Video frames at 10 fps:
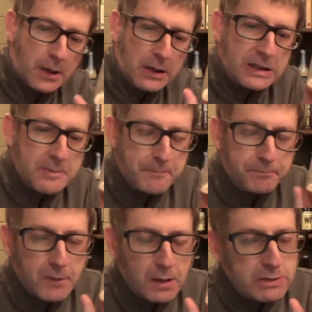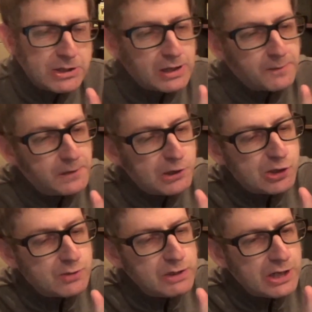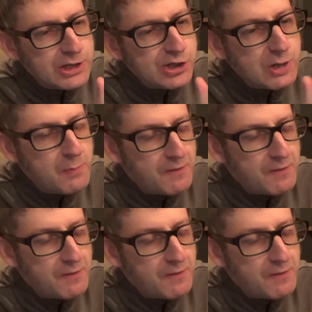And we take a sip